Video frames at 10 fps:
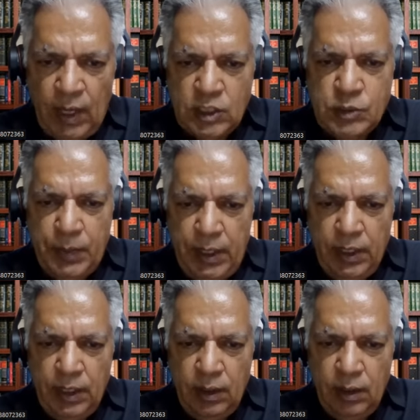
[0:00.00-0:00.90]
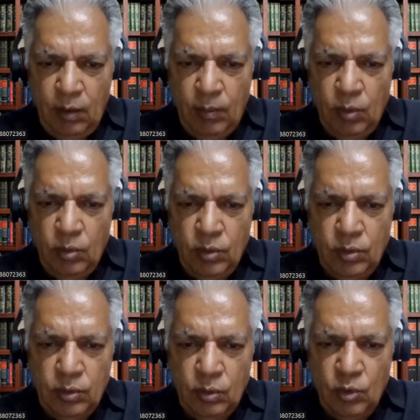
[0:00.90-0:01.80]
Explaining about
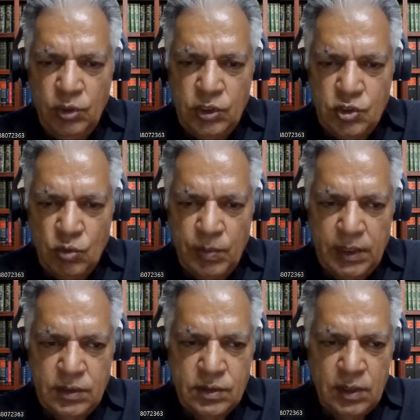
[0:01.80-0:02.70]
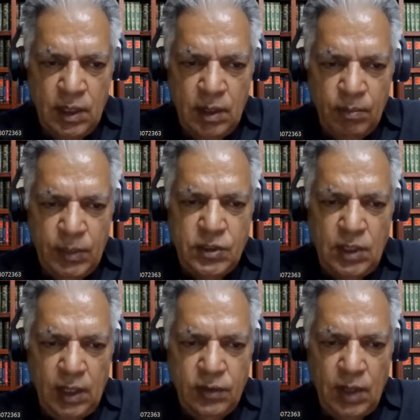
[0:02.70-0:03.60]
those instruments which
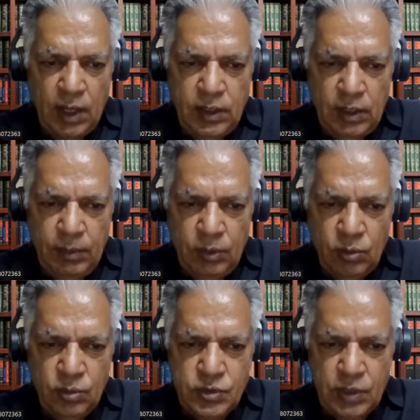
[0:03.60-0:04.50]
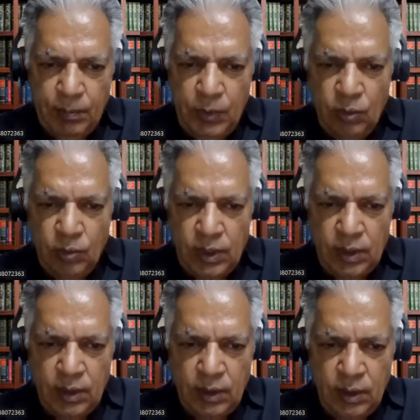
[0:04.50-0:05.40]
are chargeable to stamp
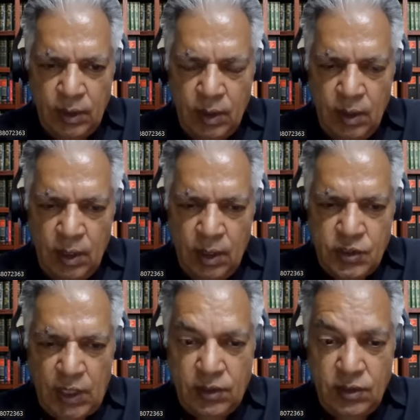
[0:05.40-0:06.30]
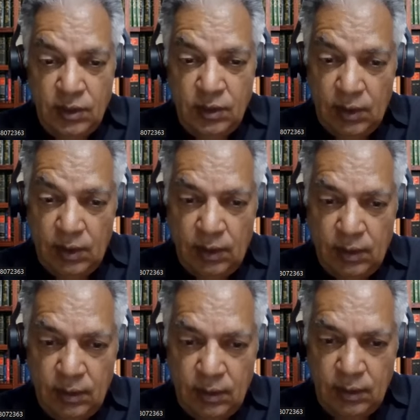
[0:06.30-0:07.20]
duty, Section 3
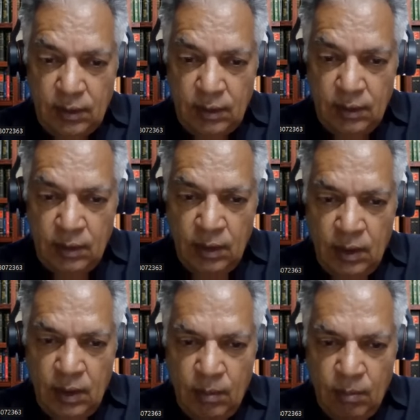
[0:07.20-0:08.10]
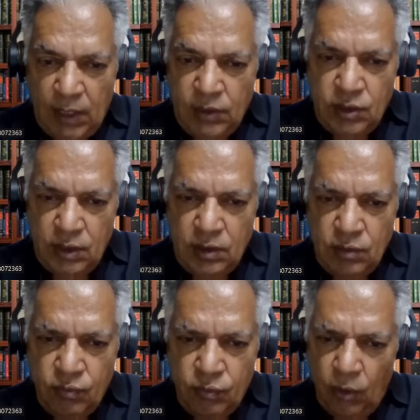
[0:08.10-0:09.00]
mentions
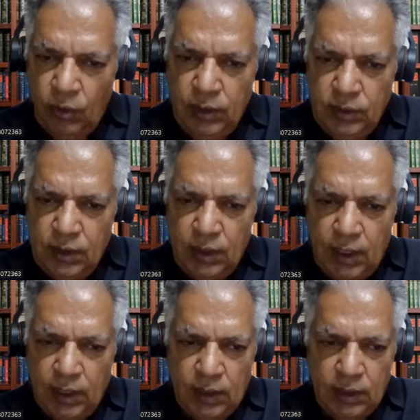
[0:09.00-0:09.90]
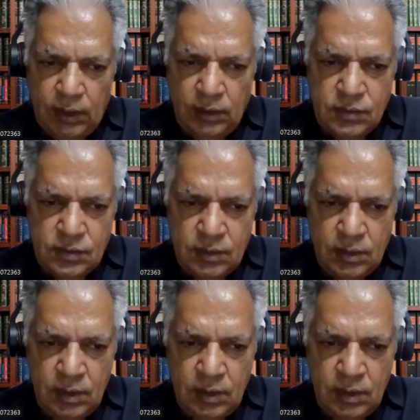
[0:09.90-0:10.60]
following 3 categories.